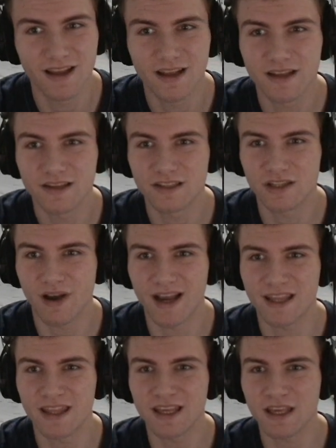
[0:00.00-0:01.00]
So I
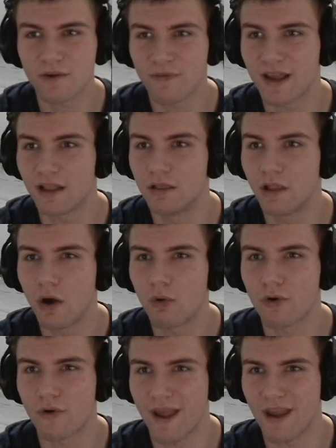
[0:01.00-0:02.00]
think if I
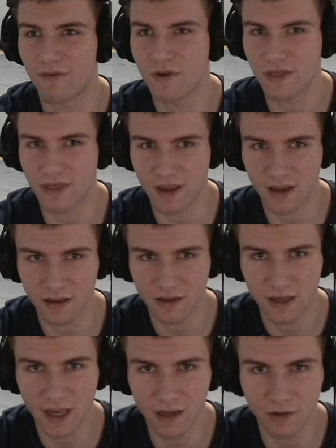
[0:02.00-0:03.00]
lower everything,
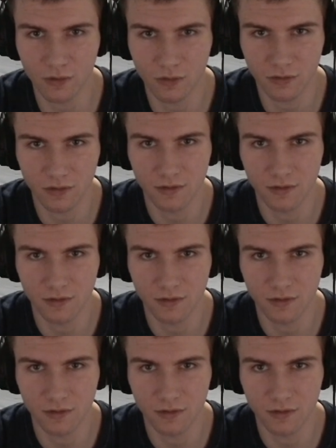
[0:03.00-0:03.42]
it'll...